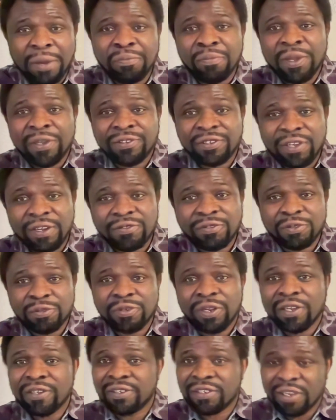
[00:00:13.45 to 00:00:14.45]
message
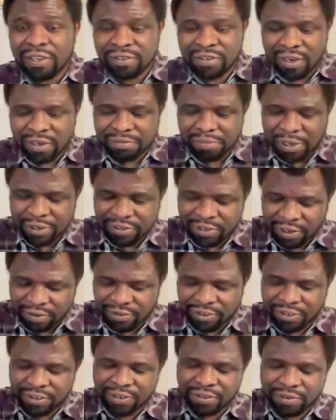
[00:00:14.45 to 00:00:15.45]
today is a great
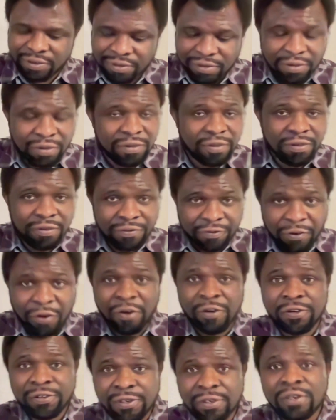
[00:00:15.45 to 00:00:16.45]
message
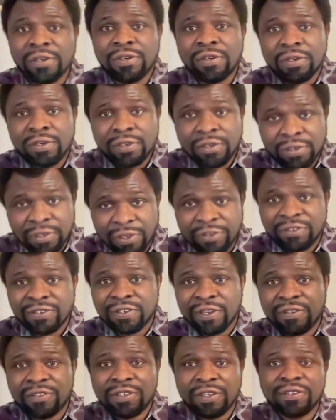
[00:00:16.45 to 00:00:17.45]
for the
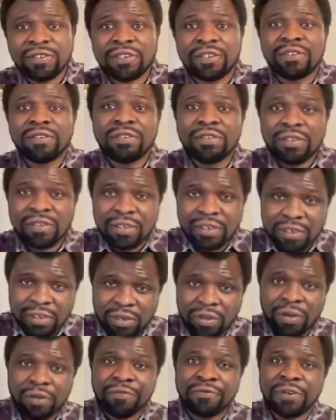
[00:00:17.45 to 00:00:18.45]
citizen
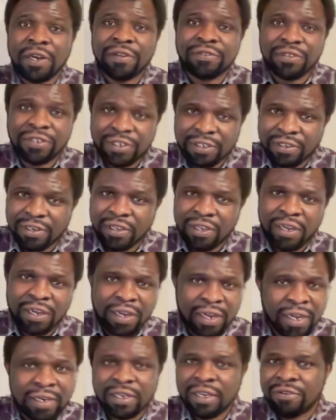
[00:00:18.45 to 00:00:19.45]
of Nigeria
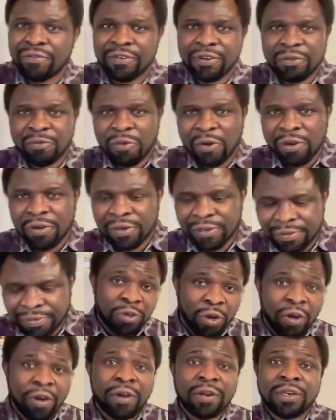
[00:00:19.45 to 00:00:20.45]
and everyone.
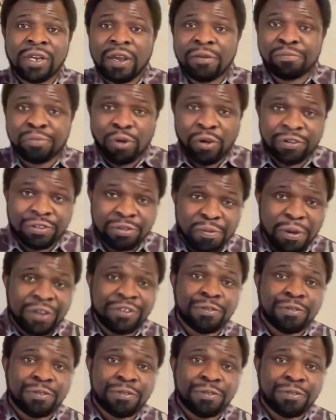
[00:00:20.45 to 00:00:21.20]
God has brought my